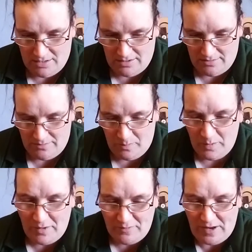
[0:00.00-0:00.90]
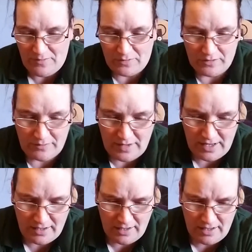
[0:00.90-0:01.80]
of my
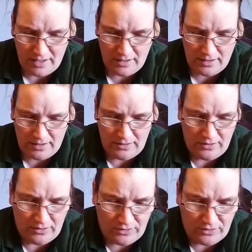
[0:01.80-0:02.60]
favourite is.